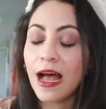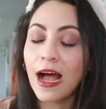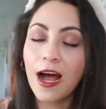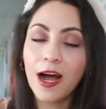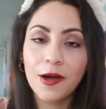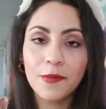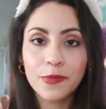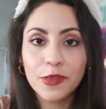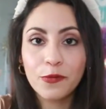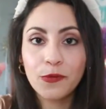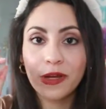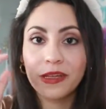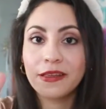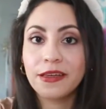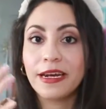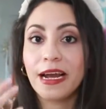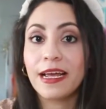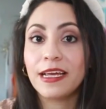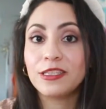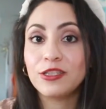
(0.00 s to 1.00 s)
Um, the way
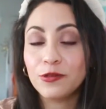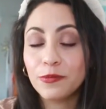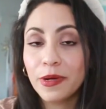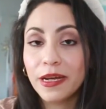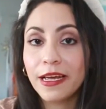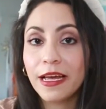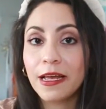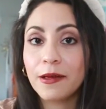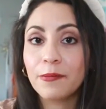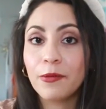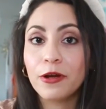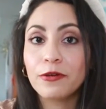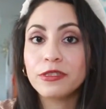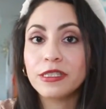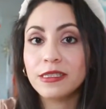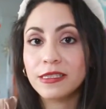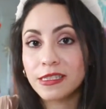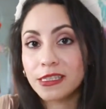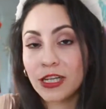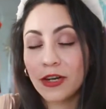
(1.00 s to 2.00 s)
that I do my eyebrows,
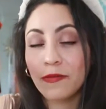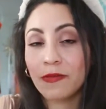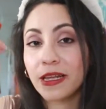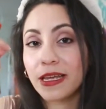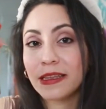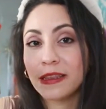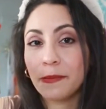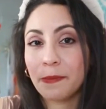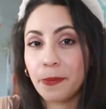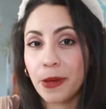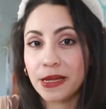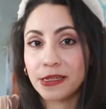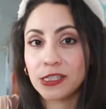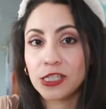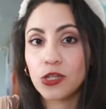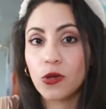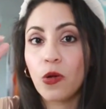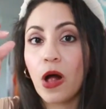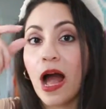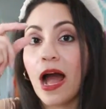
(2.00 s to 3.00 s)
instead of like the
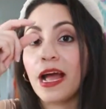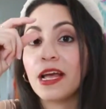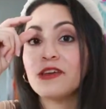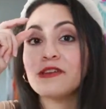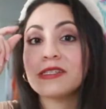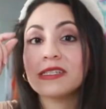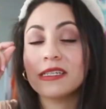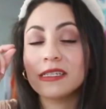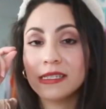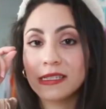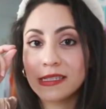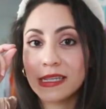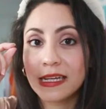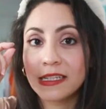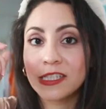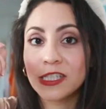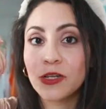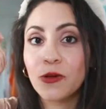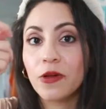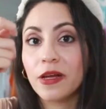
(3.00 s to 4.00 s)
pencil, I use the
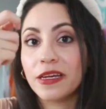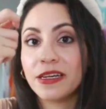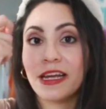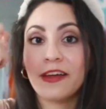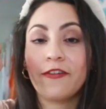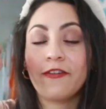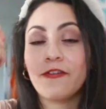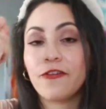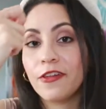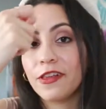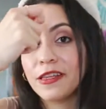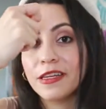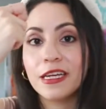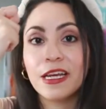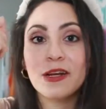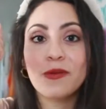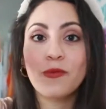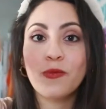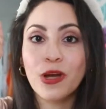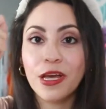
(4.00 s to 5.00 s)
stencil and I fill it
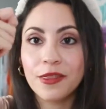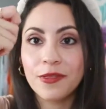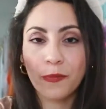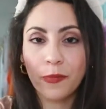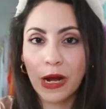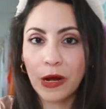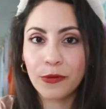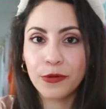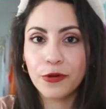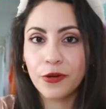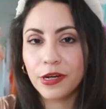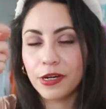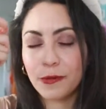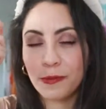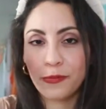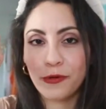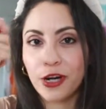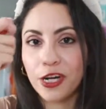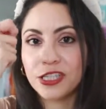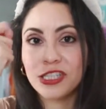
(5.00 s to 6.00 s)
in with powder and a
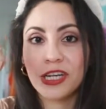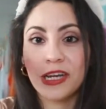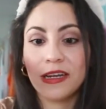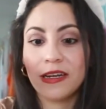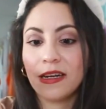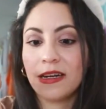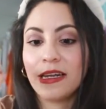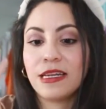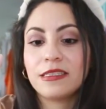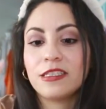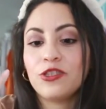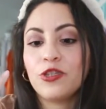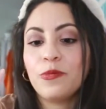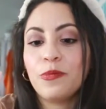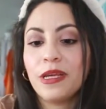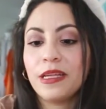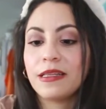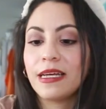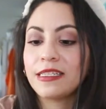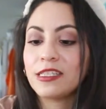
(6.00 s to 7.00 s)
brush. And like to
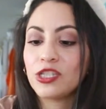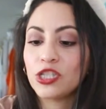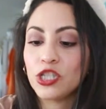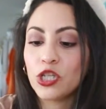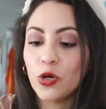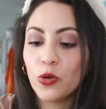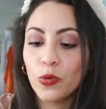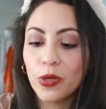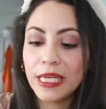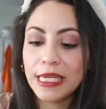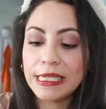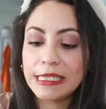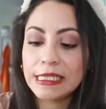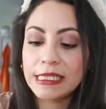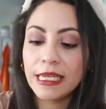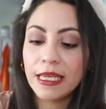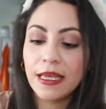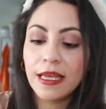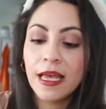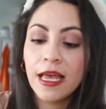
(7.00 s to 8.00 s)
me, that's so
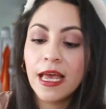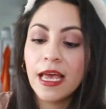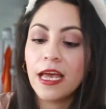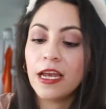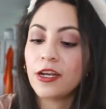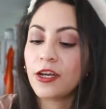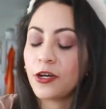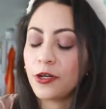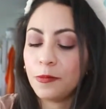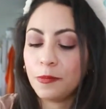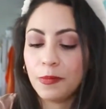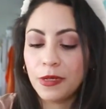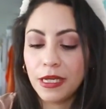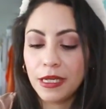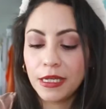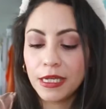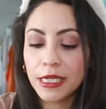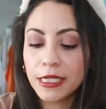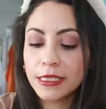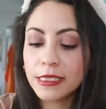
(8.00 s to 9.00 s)
easy and
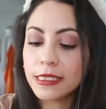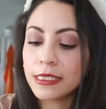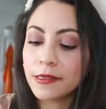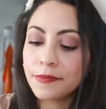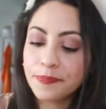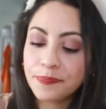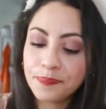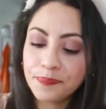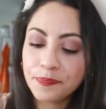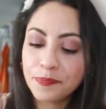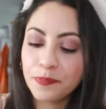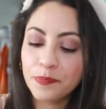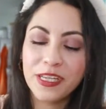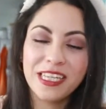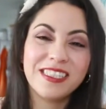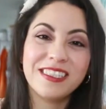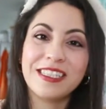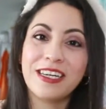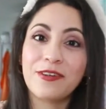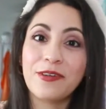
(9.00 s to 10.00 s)
convenient
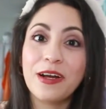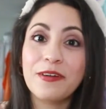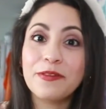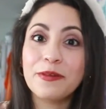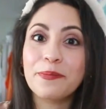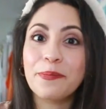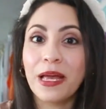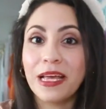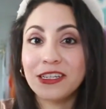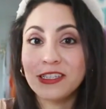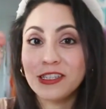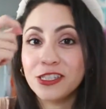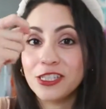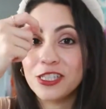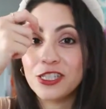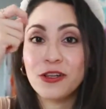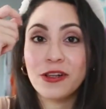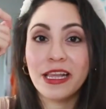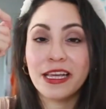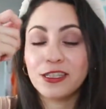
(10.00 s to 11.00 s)
because I don't have the patience
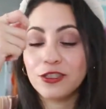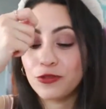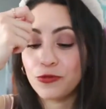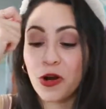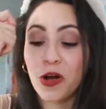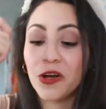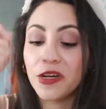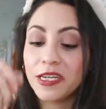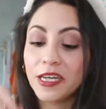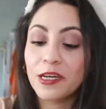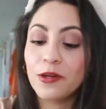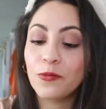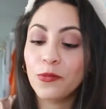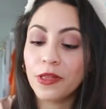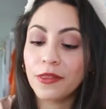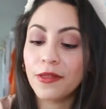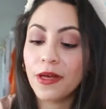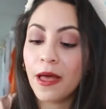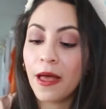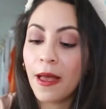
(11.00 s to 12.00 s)
to like draw it in
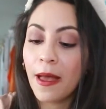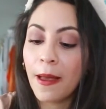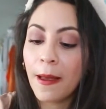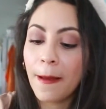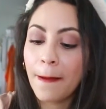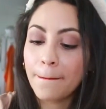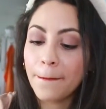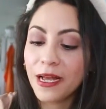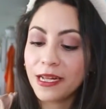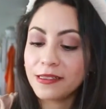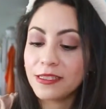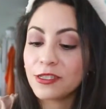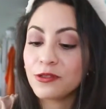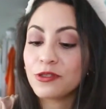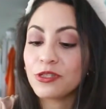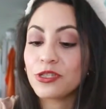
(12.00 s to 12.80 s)
with pencil.